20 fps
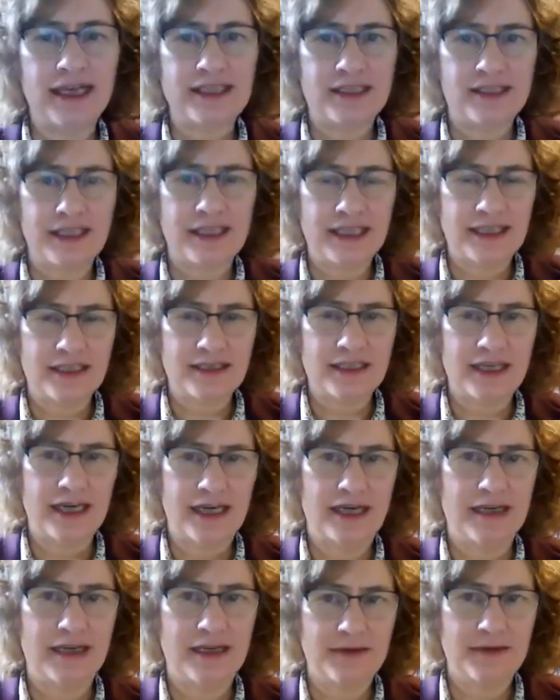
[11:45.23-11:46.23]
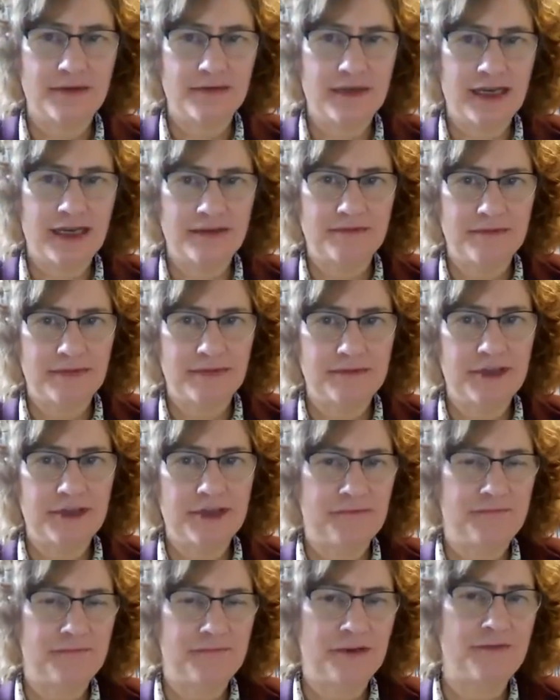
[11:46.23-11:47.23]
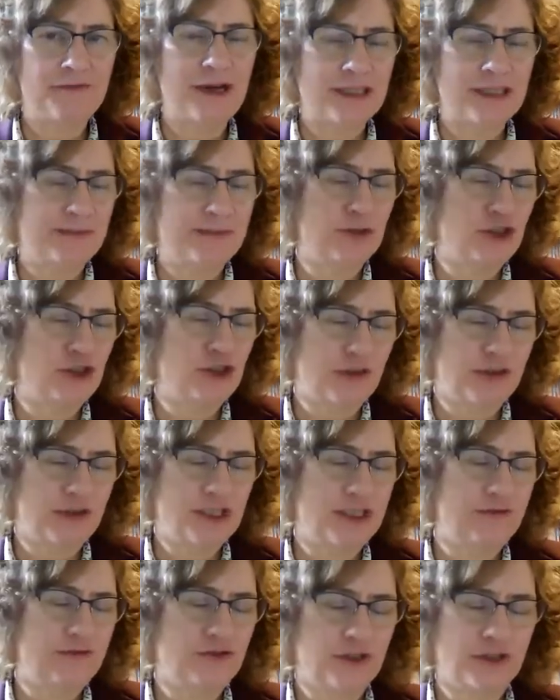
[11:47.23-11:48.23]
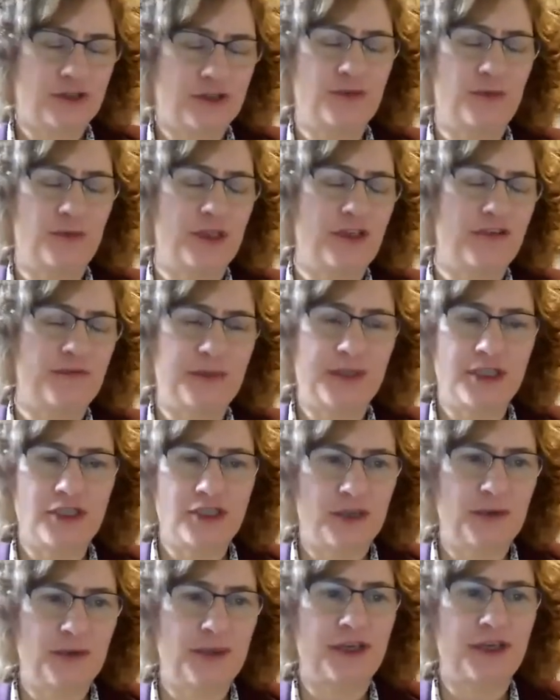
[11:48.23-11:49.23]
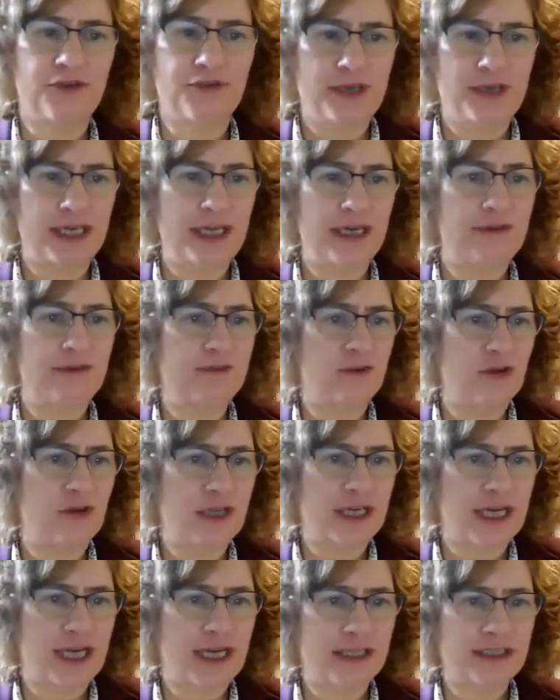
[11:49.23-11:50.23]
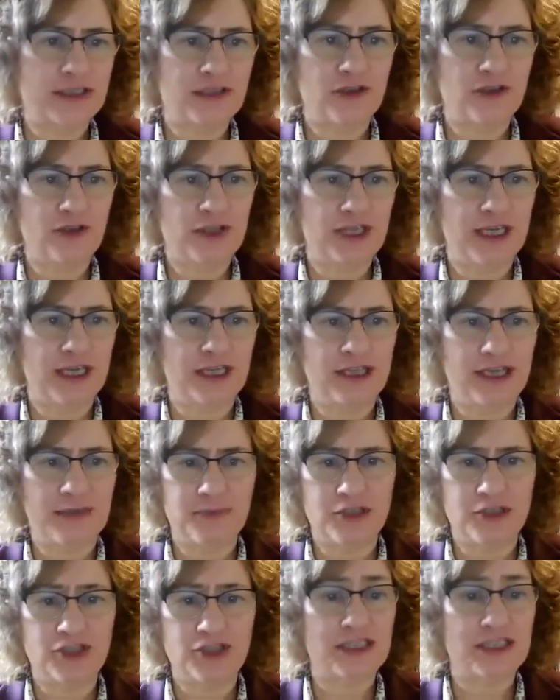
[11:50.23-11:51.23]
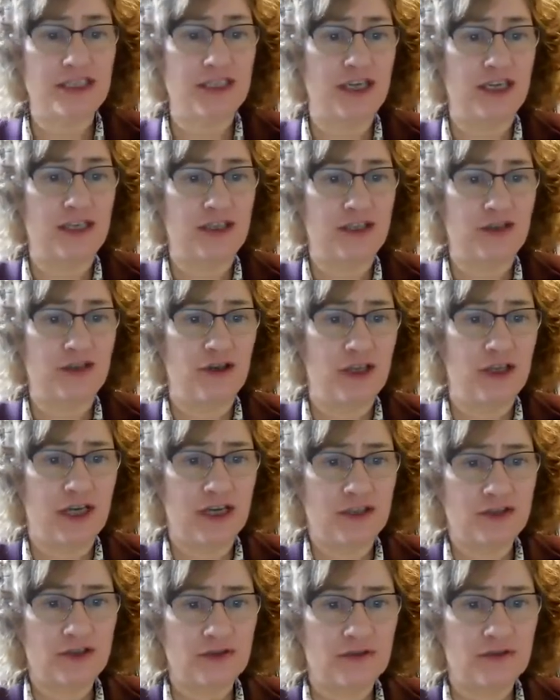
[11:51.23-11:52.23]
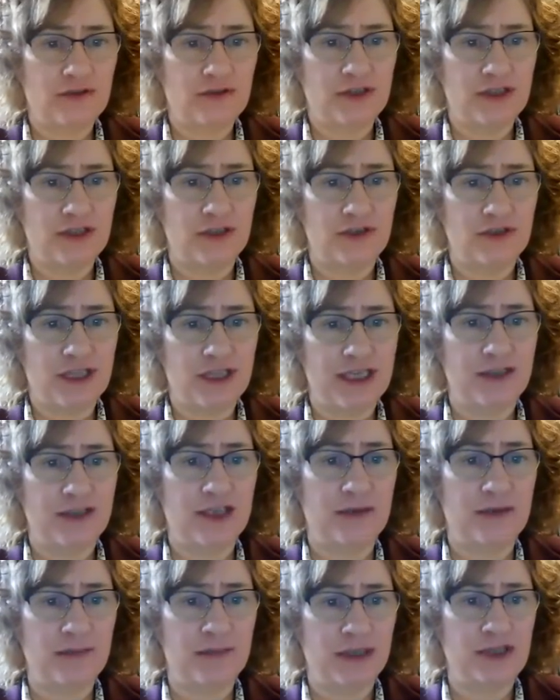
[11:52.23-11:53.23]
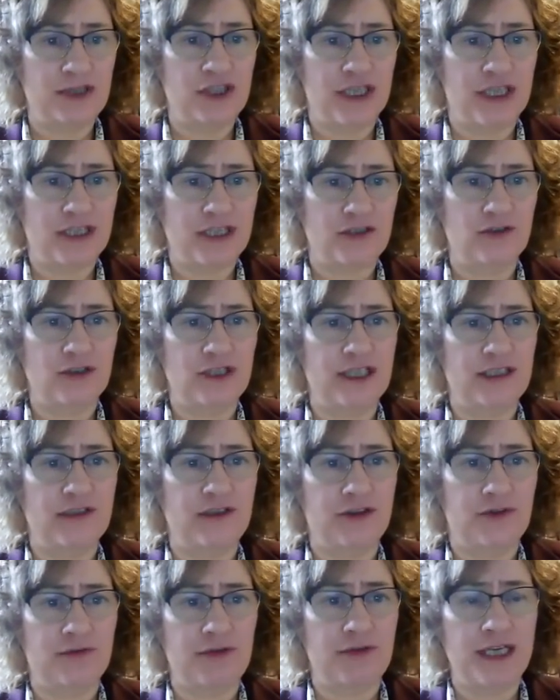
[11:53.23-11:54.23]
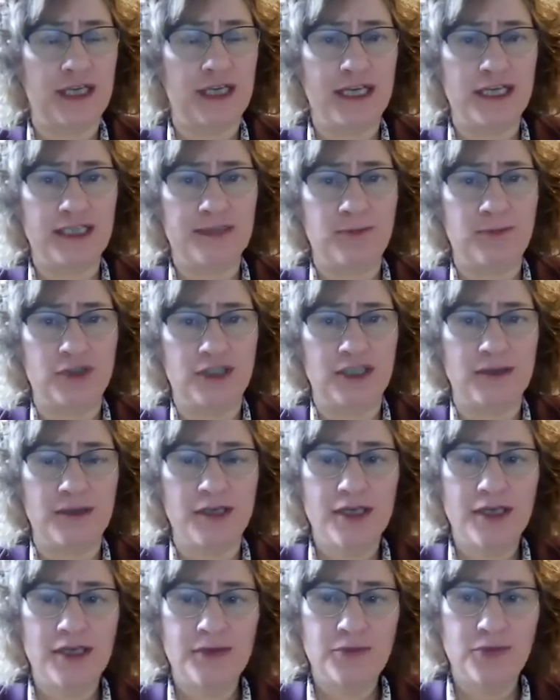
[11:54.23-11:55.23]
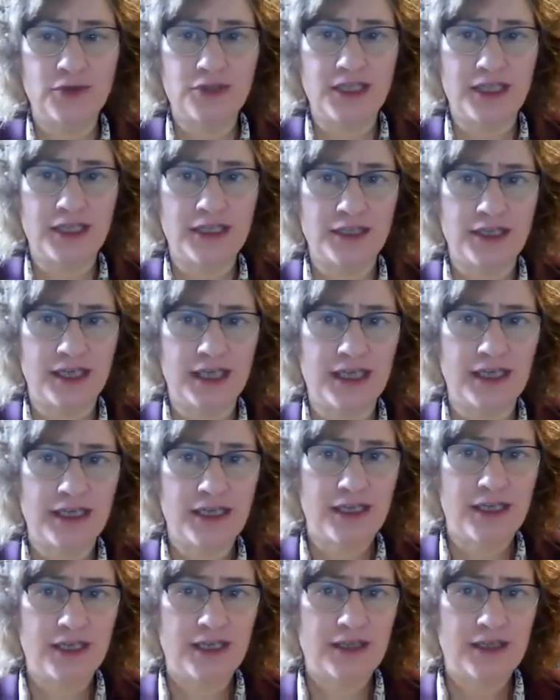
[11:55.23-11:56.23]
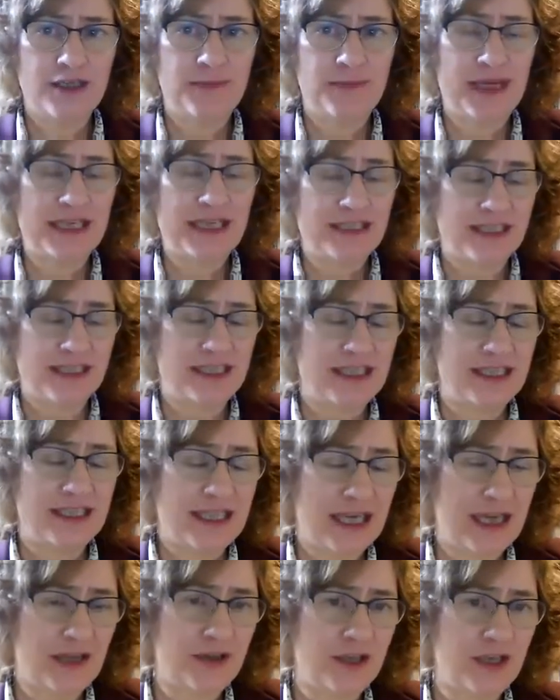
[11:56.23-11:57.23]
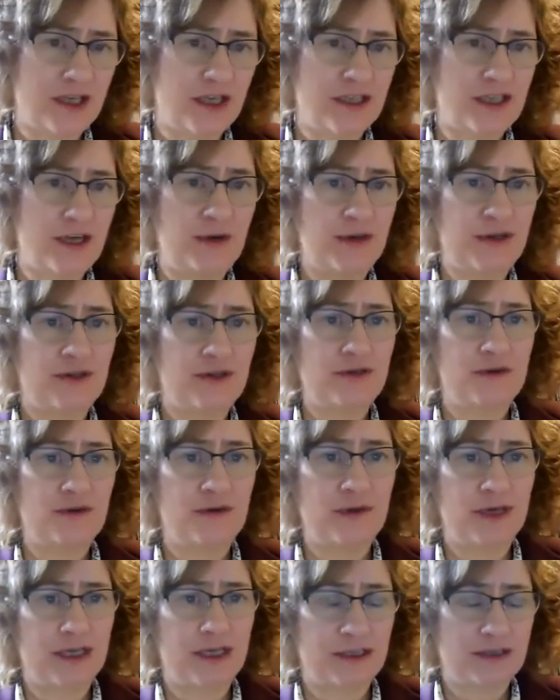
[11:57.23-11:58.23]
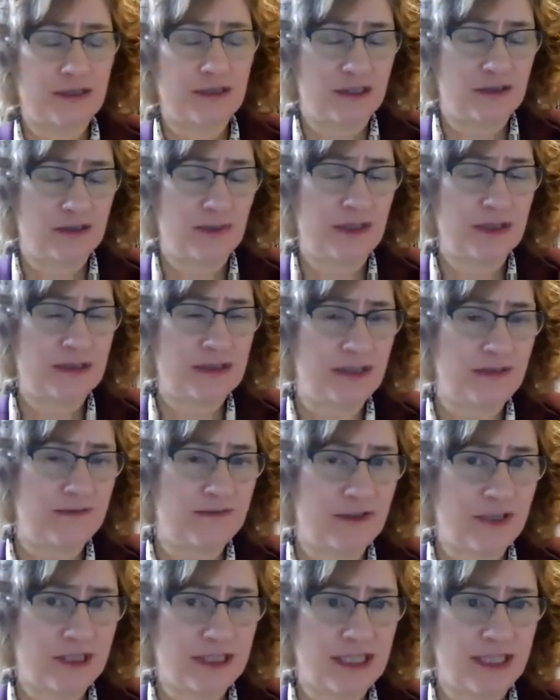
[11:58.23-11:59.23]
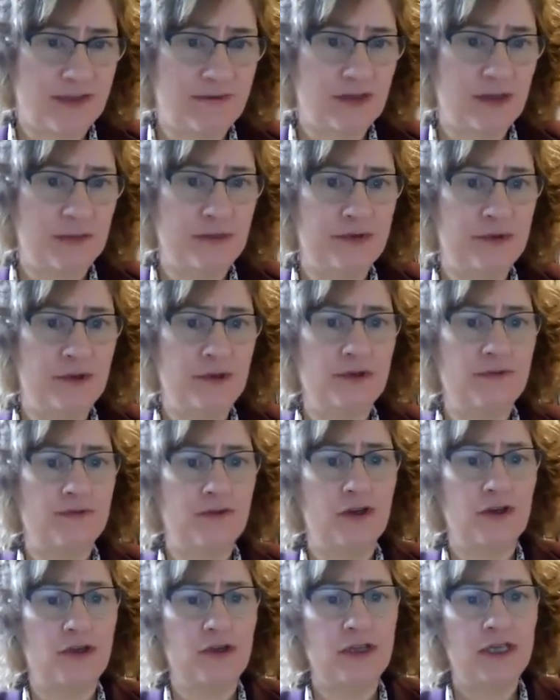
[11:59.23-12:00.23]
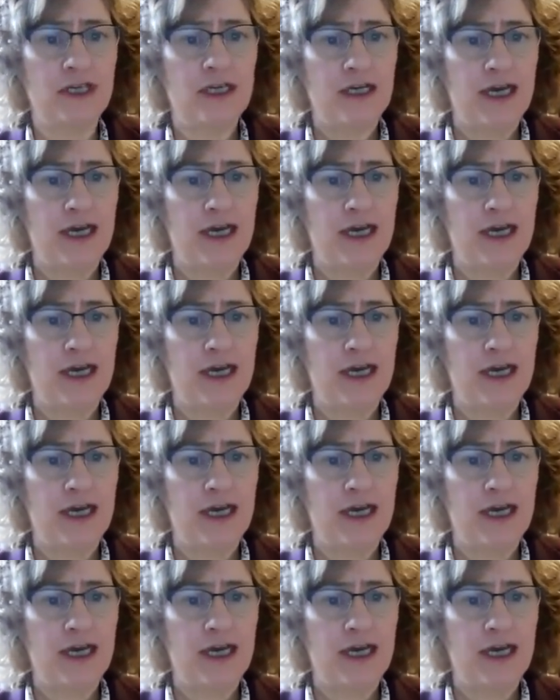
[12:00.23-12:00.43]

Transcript: I think the vast majority of trusts will have been doing a 3-year forecast, looking at their budget. Certainly all our schools are looking at their budgets, looking at the 3 years, putting the basis together, going through, as Will said, first level approval.